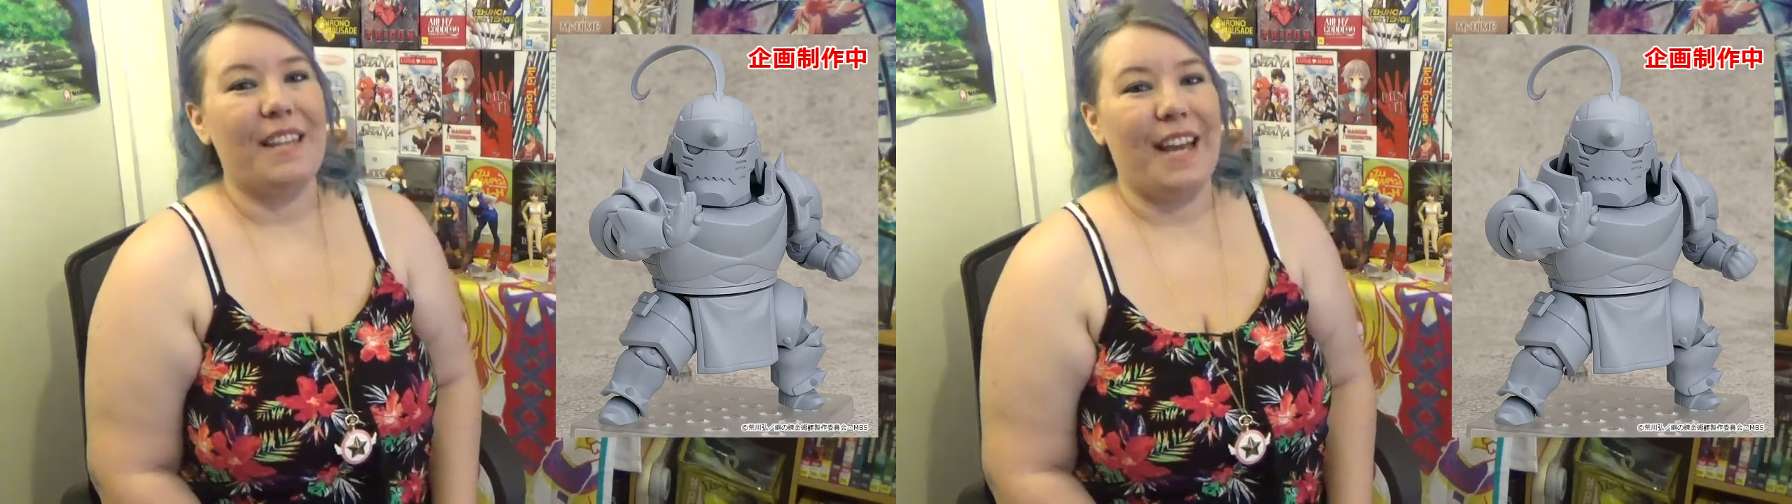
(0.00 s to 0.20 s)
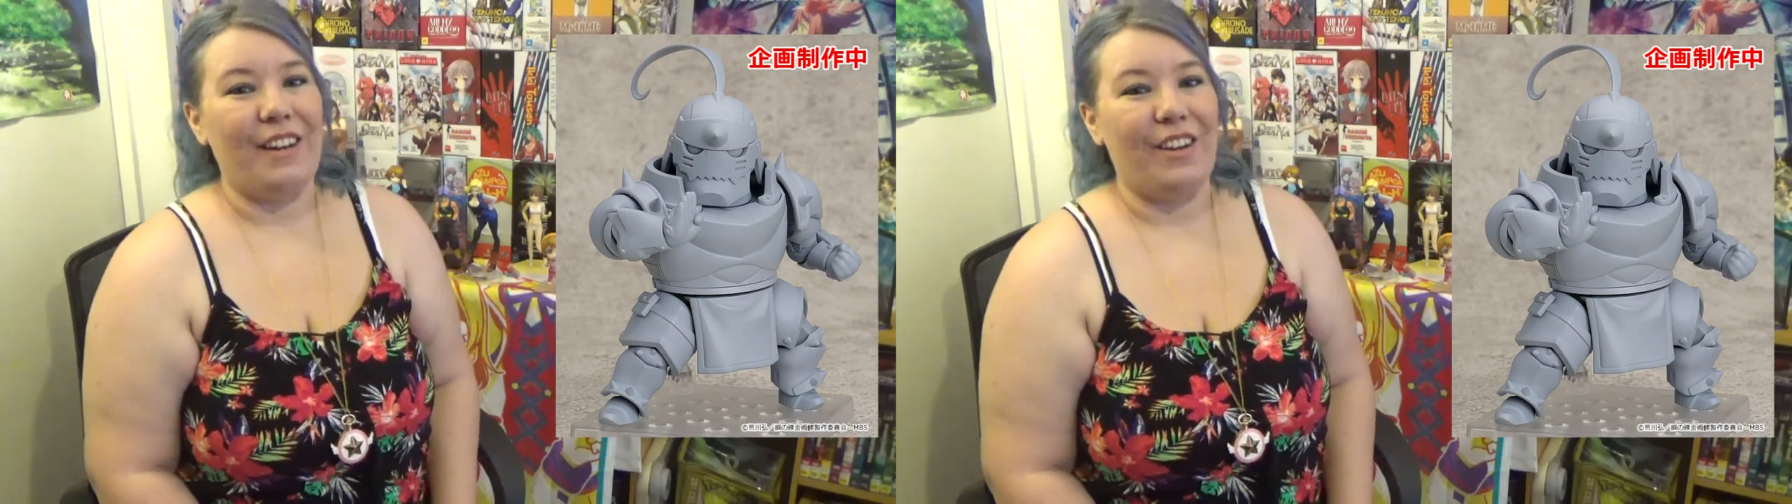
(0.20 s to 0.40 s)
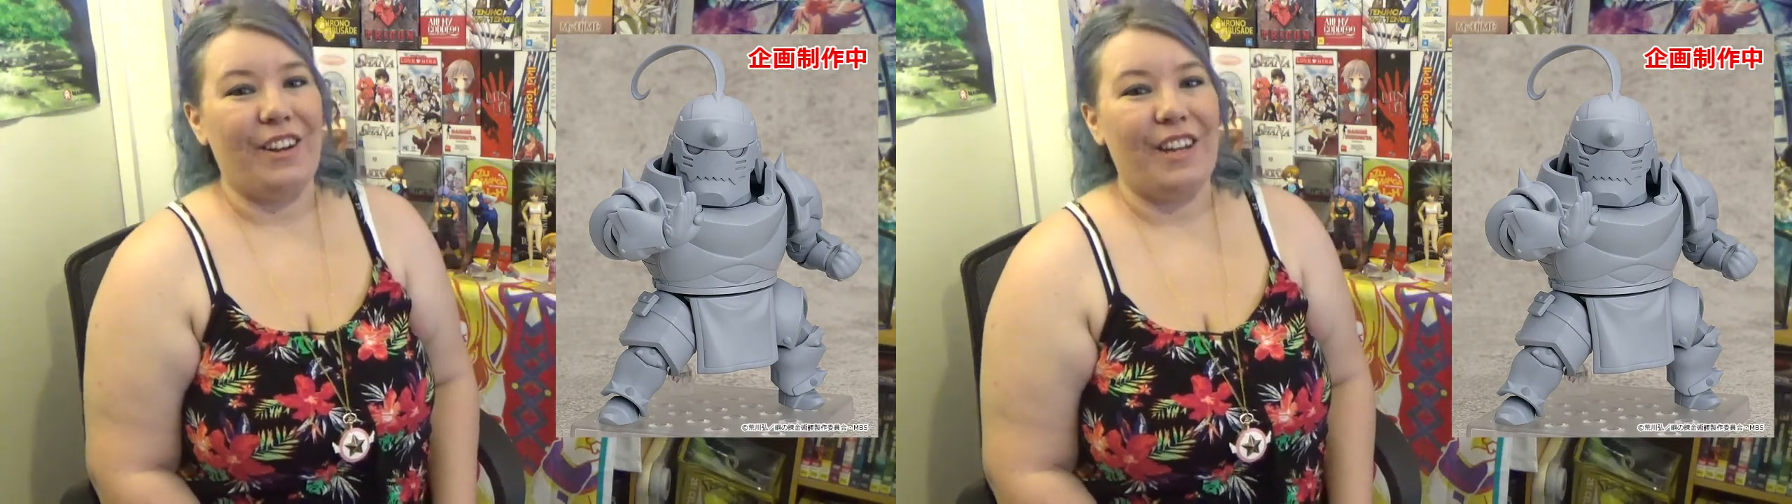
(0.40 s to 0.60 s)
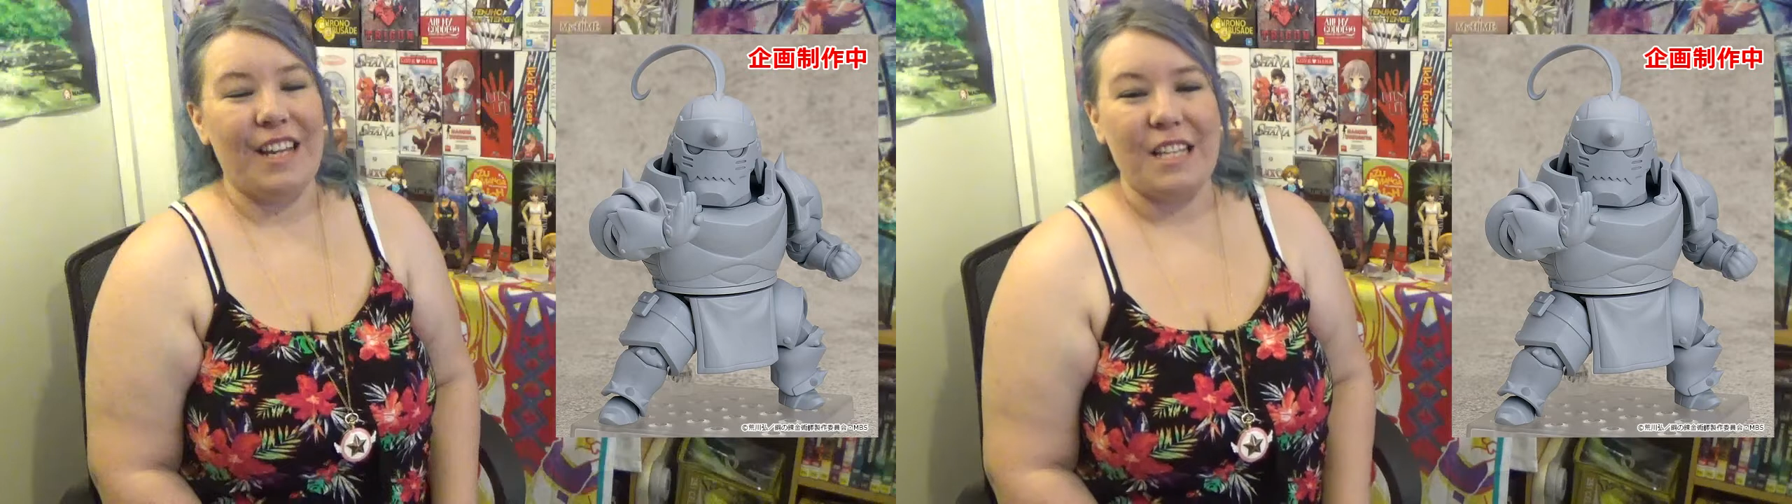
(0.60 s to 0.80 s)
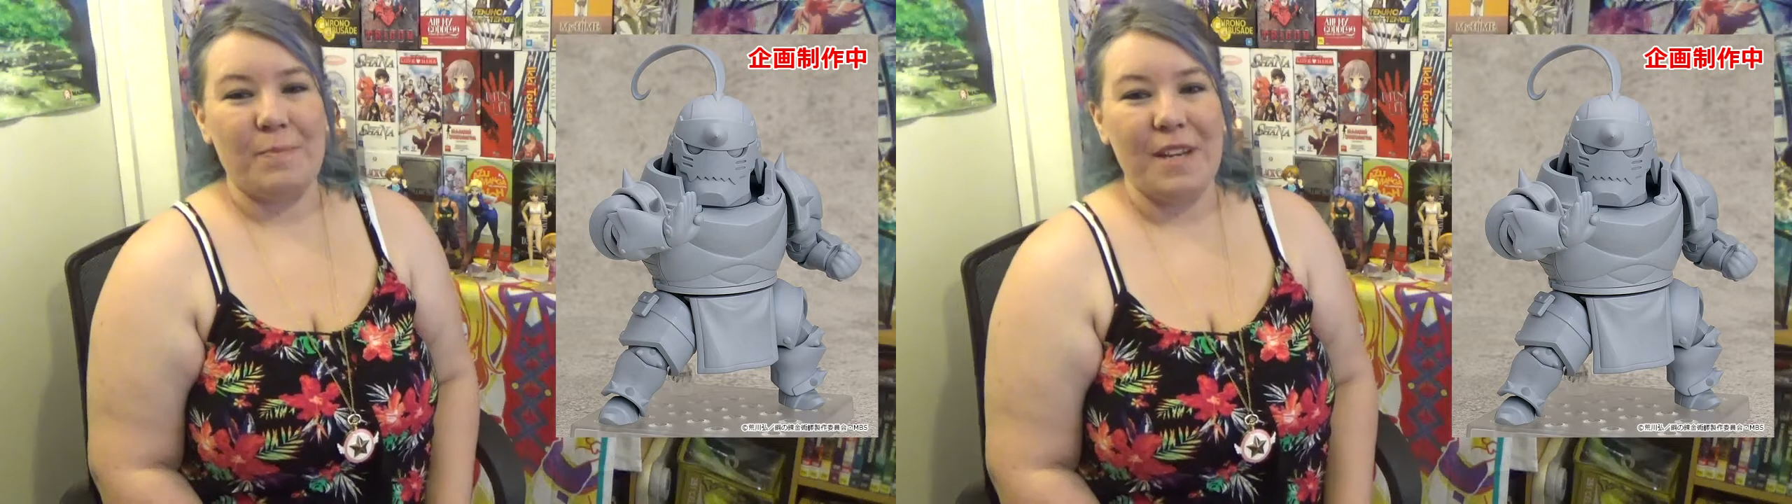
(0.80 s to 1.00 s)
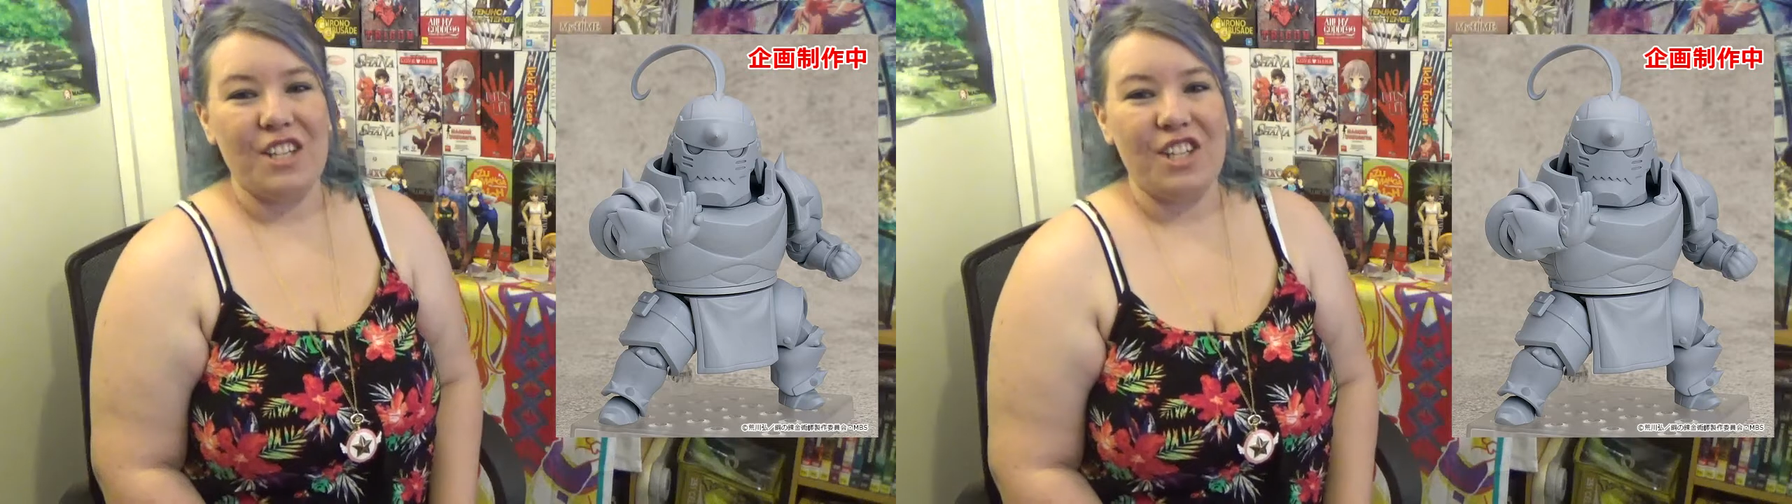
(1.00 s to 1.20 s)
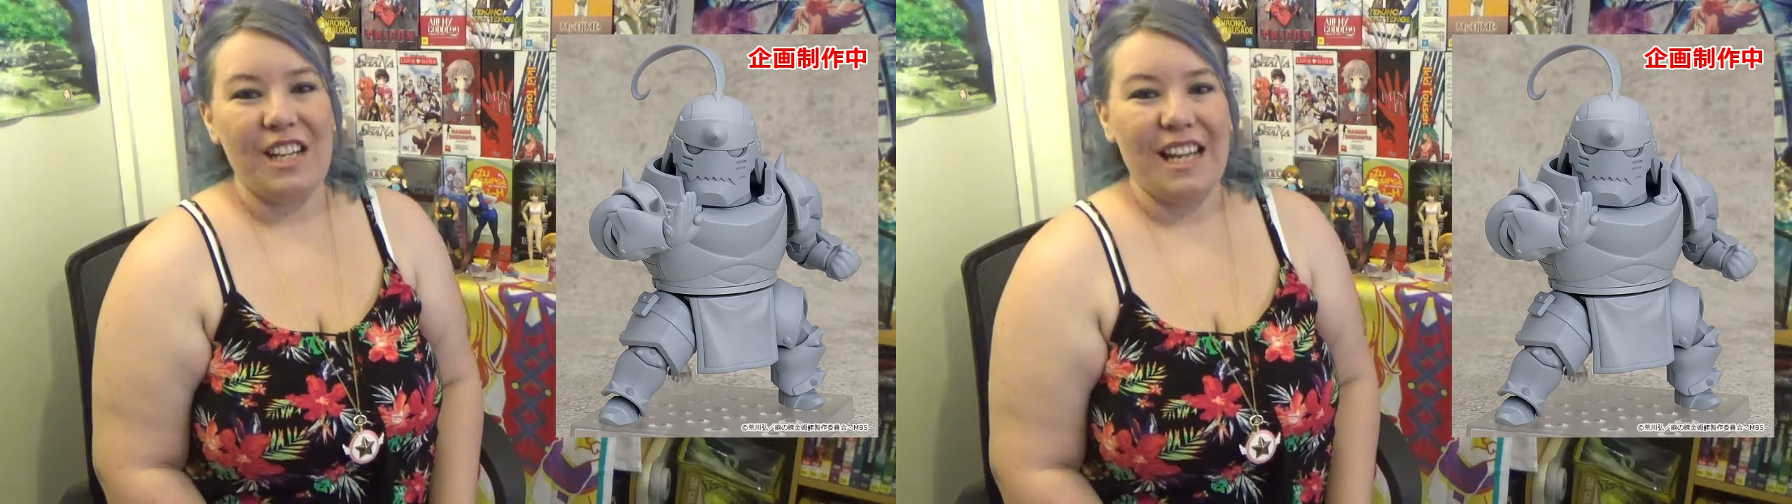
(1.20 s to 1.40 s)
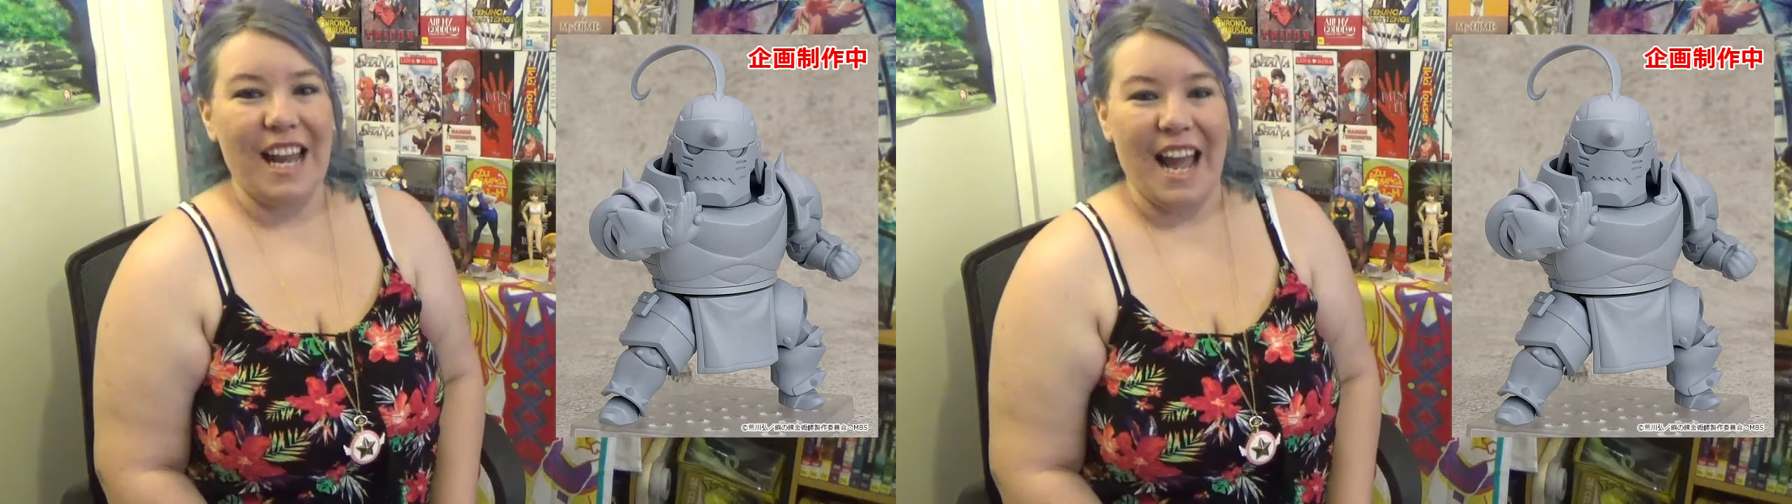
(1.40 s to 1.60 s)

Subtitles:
they look, especially